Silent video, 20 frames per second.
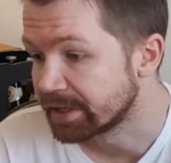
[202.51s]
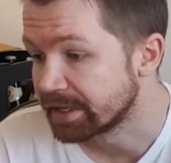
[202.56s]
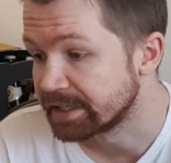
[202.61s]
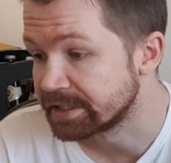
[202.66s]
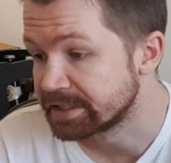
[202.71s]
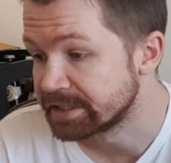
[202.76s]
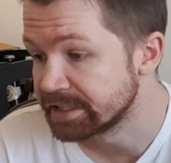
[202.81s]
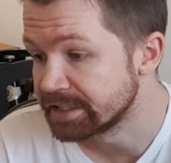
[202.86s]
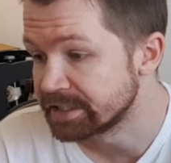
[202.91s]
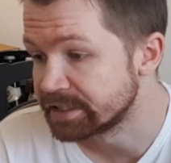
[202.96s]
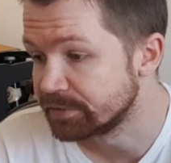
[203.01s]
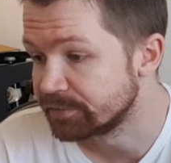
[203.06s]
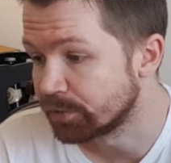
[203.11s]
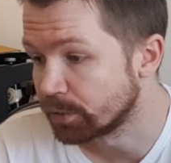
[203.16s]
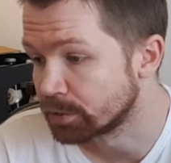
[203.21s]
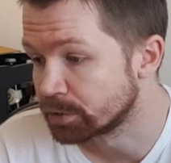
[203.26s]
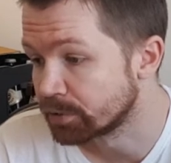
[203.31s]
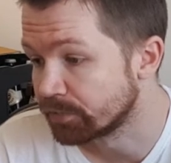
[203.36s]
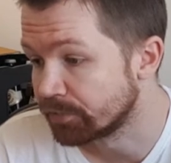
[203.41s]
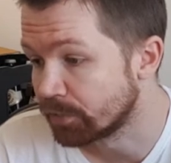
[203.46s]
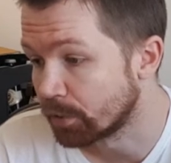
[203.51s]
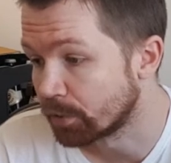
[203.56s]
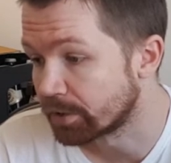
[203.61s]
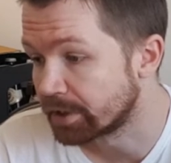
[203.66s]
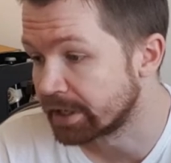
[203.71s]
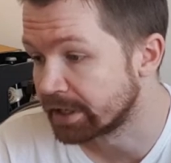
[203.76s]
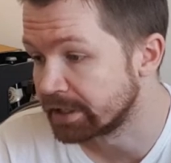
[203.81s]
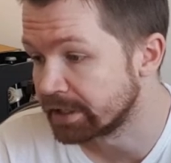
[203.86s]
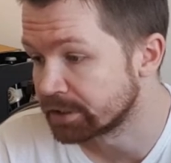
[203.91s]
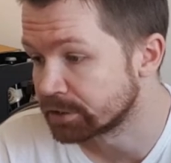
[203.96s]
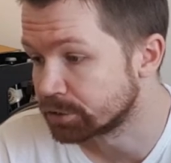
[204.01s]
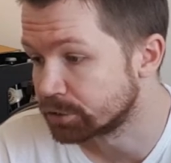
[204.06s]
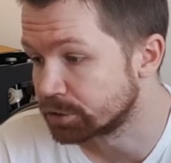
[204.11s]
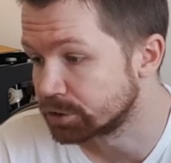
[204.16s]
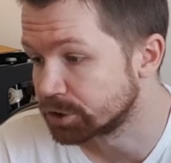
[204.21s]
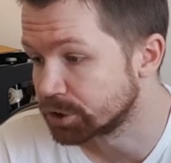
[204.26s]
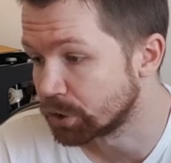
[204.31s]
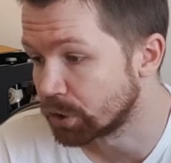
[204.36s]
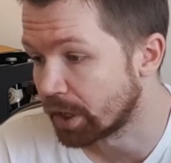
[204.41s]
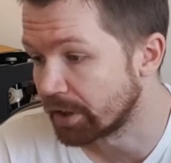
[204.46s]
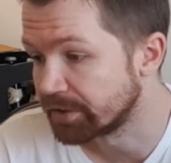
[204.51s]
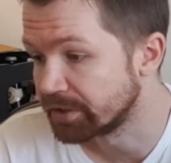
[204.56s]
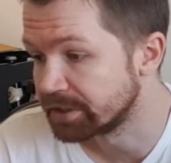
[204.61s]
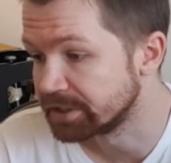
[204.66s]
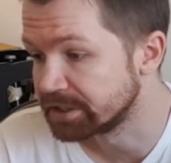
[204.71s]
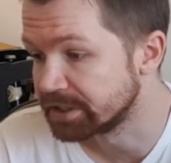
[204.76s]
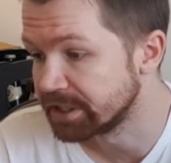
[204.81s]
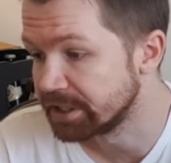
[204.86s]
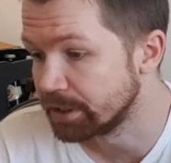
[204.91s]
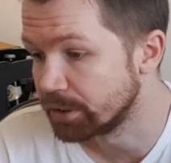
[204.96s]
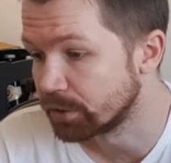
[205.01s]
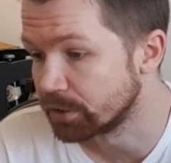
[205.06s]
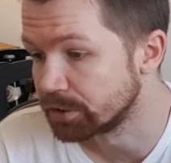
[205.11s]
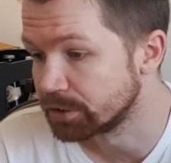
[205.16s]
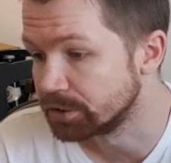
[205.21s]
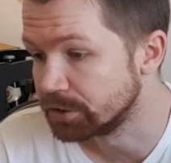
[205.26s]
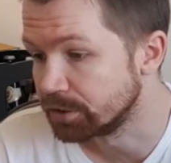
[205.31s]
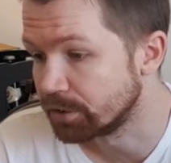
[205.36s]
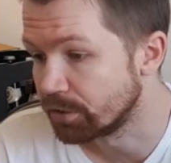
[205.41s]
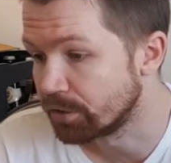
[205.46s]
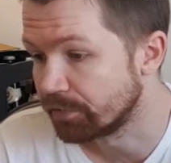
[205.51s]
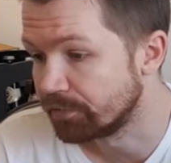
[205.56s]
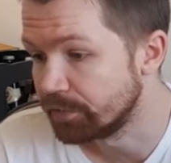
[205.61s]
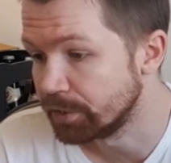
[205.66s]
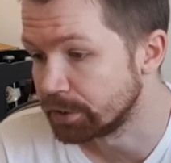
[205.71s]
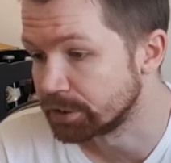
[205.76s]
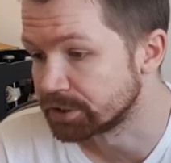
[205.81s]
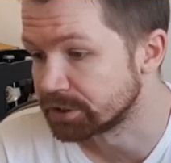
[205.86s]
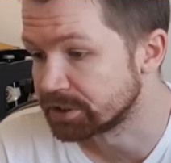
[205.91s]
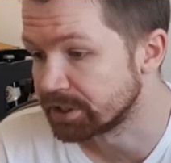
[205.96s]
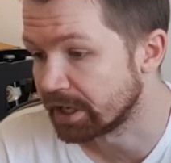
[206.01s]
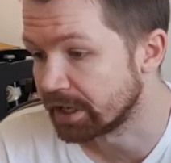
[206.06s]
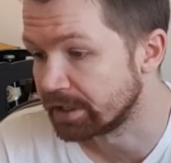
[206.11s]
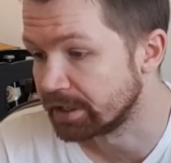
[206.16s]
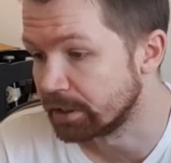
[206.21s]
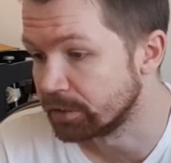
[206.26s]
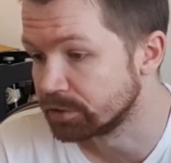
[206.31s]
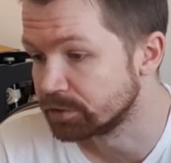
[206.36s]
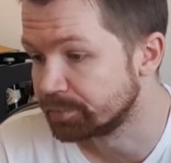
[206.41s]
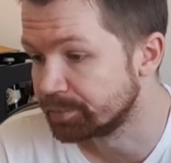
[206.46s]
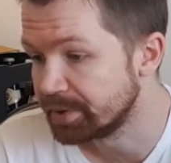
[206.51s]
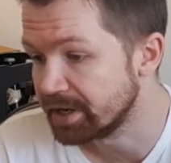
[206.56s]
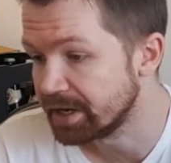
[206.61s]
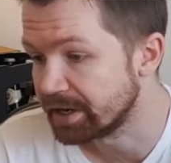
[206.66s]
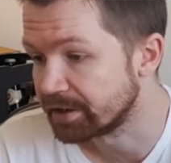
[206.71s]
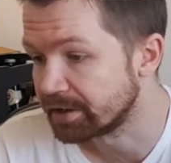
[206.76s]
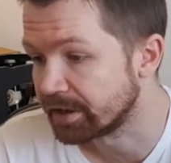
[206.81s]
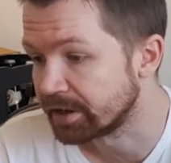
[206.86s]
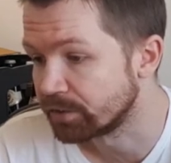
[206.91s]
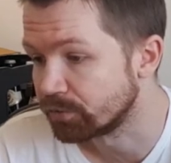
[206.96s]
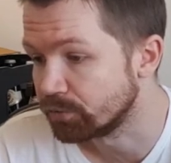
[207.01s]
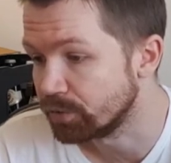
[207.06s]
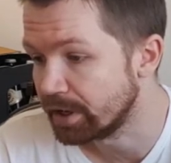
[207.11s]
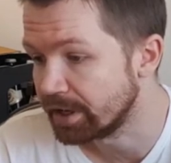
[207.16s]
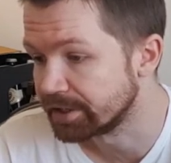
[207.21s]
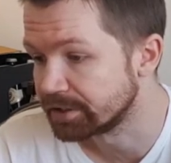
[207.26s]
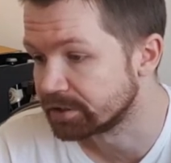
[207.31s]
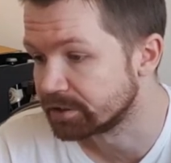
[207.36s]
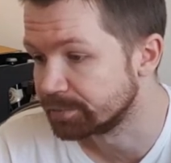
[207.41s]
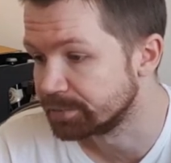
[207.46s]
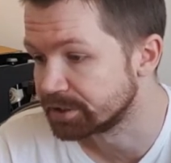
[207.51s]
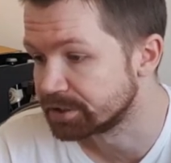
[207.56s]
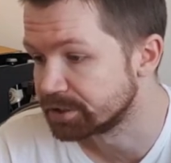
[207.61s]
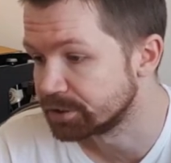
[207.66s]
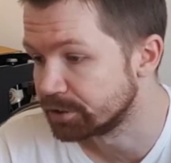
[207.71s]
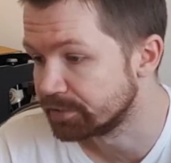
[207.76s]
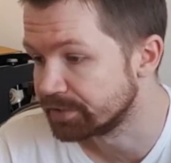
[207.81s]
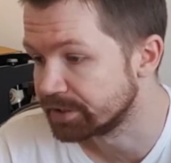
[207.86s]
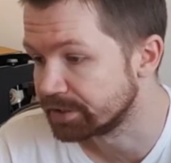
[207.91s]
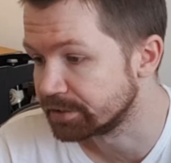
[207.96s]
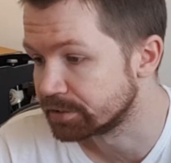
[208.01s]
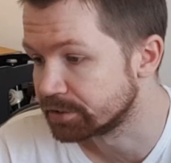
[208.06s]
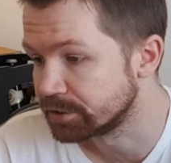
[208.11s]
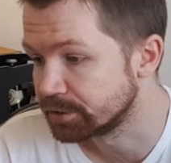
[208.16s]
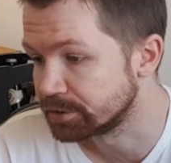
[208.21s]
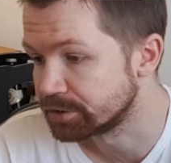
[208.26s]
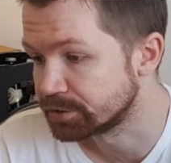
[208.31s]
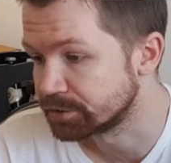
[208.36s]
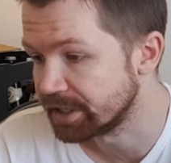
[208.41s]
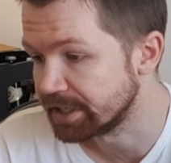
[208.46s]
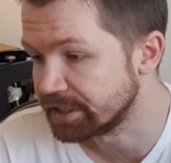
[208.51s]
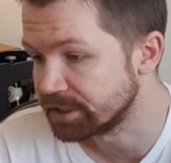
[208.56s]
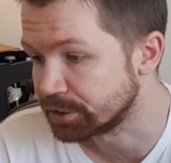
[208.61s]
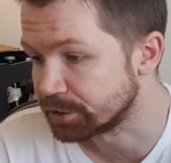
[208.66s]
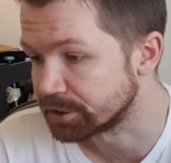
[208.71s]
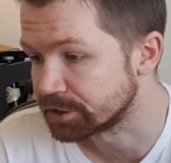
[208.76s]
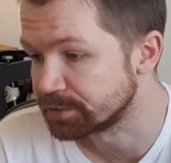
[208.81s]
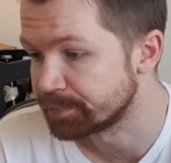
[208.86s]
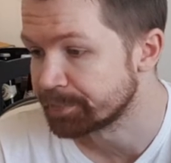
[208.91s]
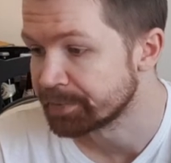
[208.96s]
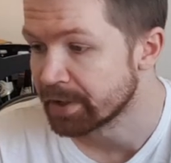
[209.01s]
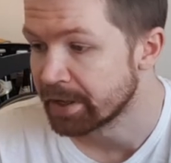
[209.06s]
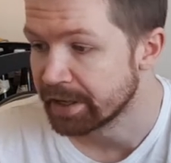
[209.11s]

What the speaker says: In 1644, Elector Johann Georg I allowed beer and wine to be served to strangers.